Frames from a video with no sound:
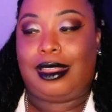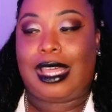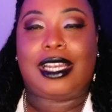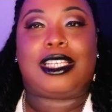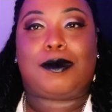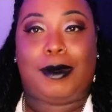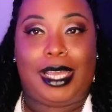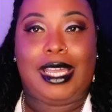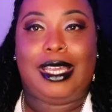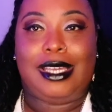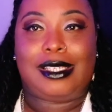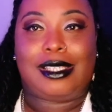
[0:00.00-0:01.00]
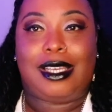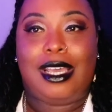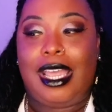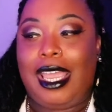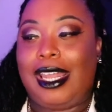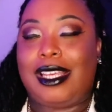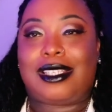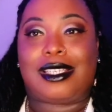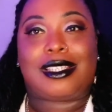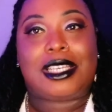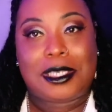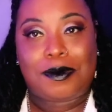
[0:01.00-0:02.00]
that display is? And it's a
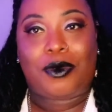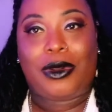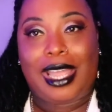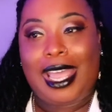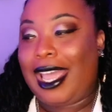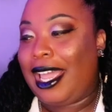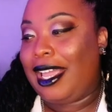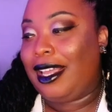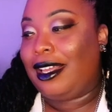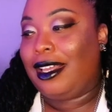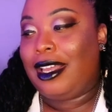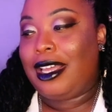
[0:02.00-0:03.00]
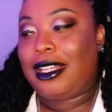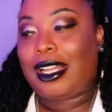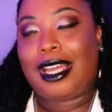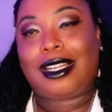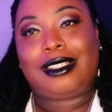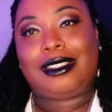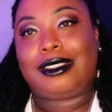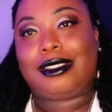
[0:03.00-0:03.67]
6.8. Like,